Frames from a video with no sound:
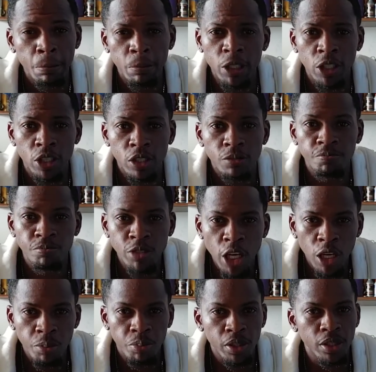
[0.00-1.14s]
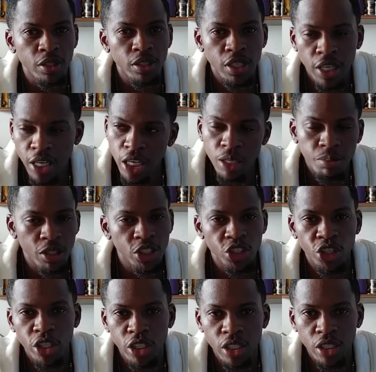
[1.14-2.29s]
you know, help it or help the
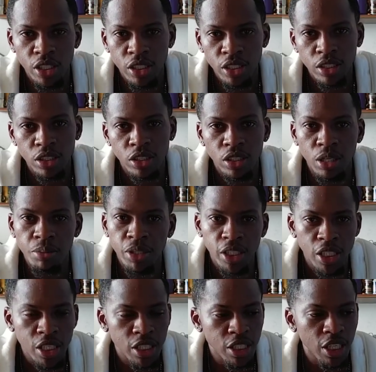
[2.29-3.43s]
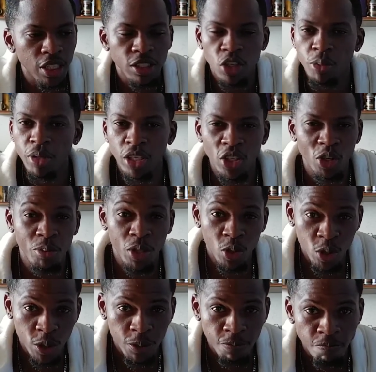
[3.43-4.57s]
journey, you know, a bit easier, comment down
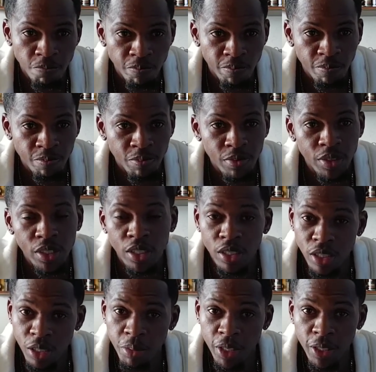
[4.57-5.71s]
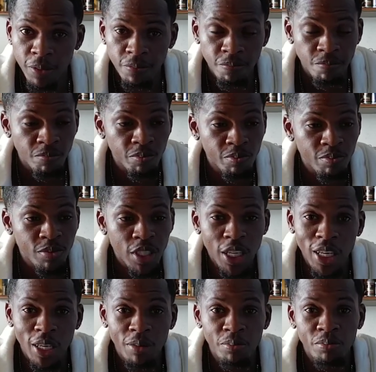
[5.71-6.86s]
below. You see me?
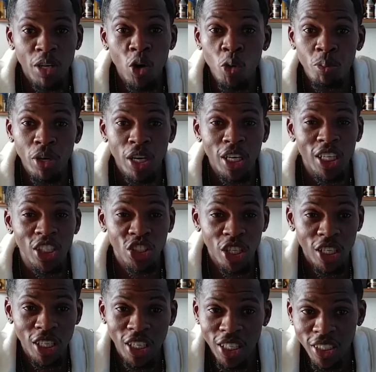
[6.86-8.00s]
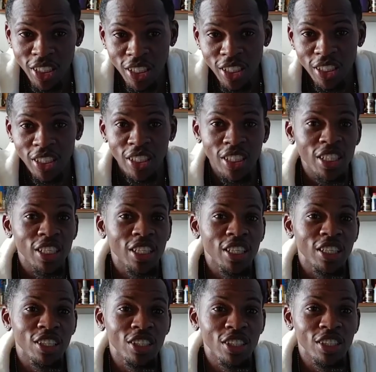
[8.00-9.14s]
I hope you all enjoy the content,
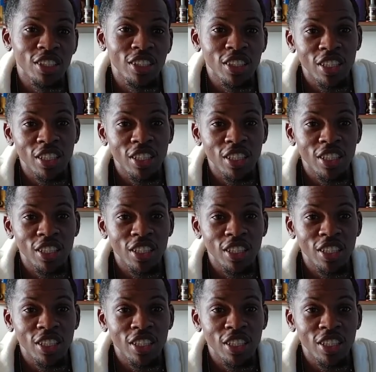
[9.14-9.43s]
you know.